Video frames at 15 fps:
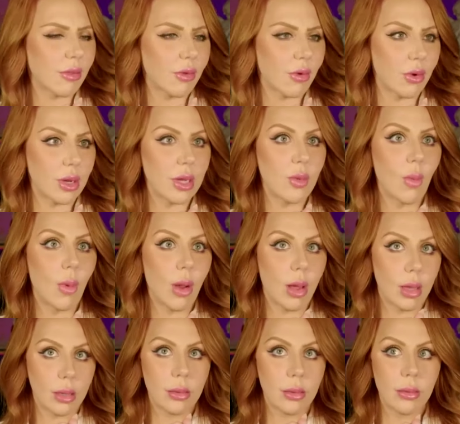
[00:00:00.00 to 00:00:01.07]

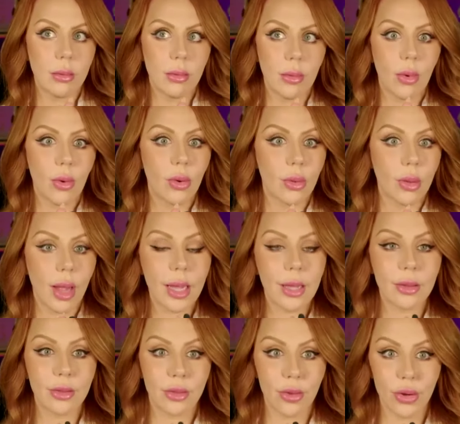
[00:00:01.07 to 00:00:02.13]
31 or like
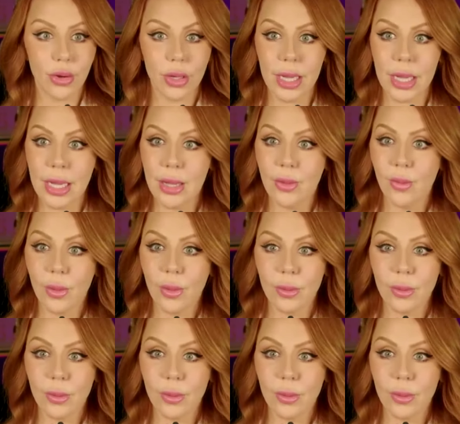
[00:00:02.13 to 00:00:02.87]
30? When